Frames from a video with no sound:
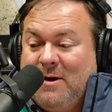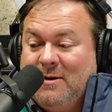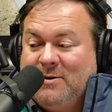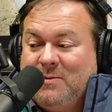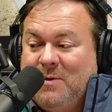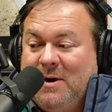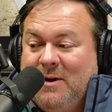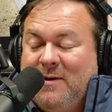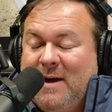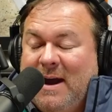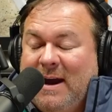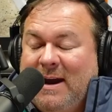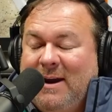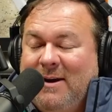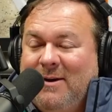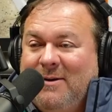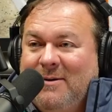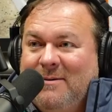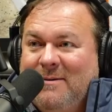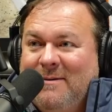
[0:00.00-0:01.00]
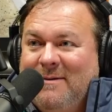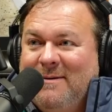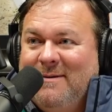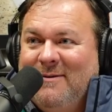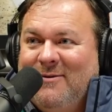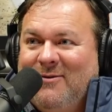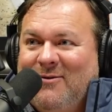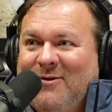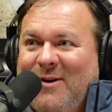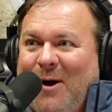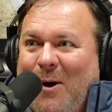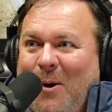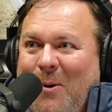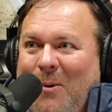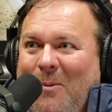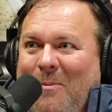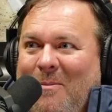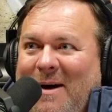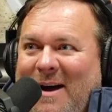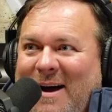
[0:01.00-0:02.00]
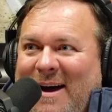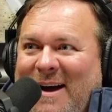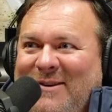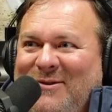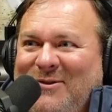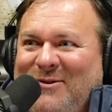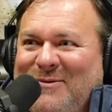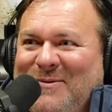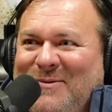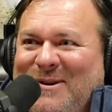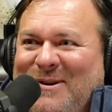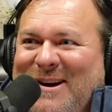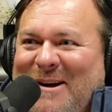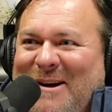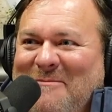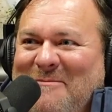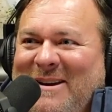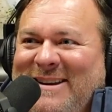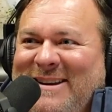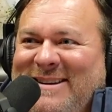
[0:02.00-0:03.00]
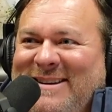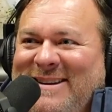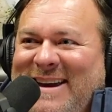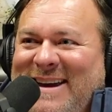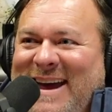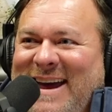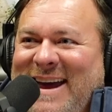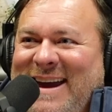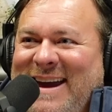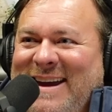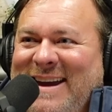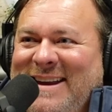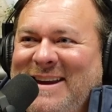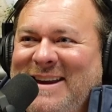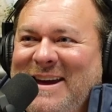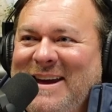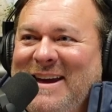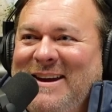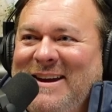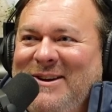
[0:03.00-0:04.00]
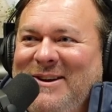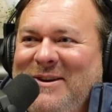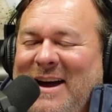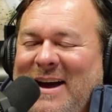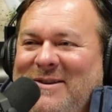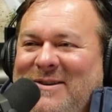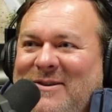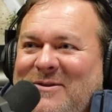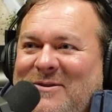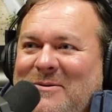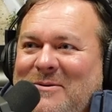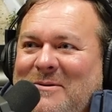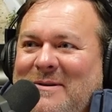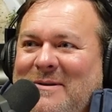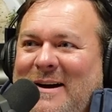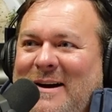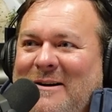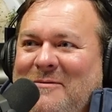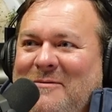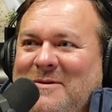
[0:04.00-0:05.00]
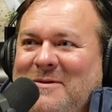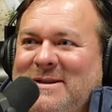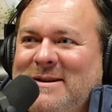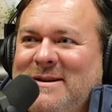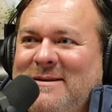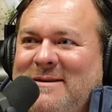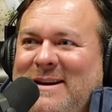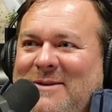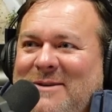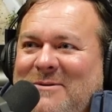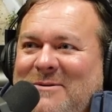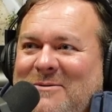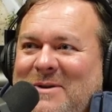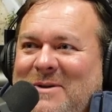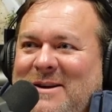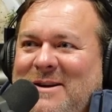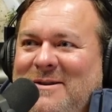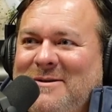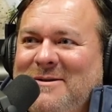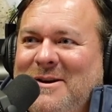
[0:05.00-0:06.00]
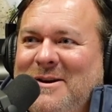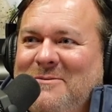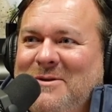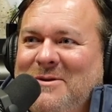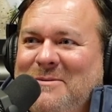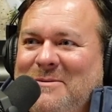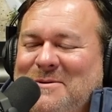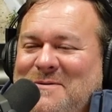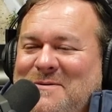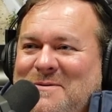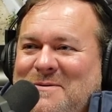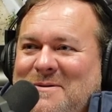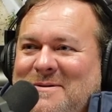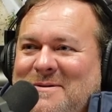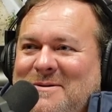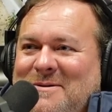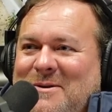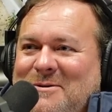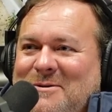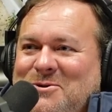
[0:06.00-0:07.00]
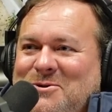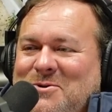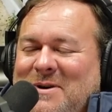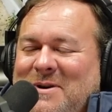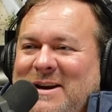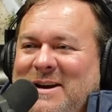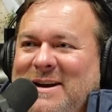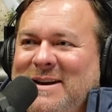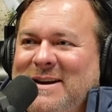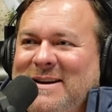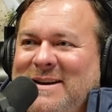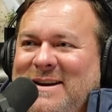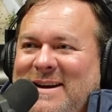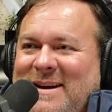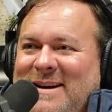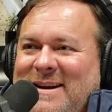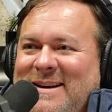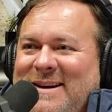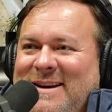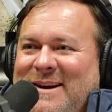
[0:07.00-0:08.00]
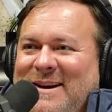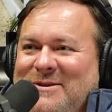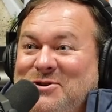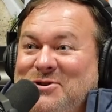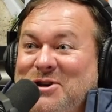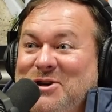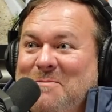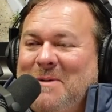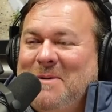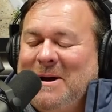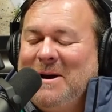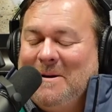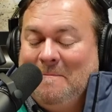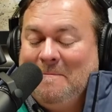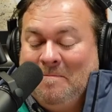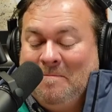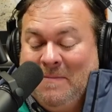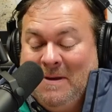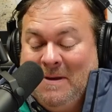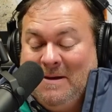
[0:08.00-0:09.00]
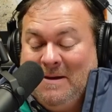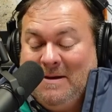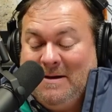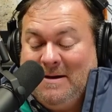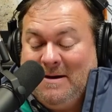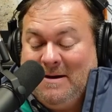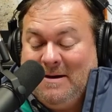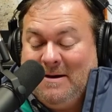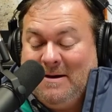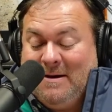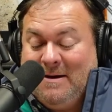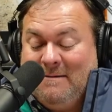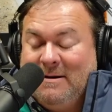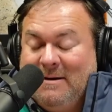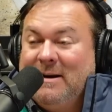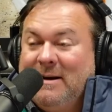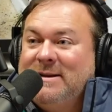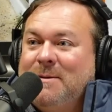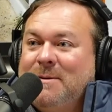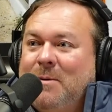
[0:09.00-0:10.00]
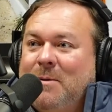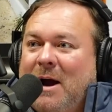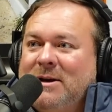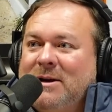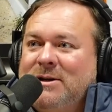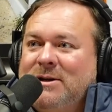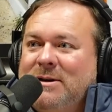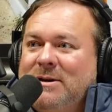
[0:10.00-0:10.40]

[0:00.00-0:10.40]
I just want to thank you so much for coming today, and you got to tour our facility where we cook our ribs for grocery and shipping. Did it surprise you?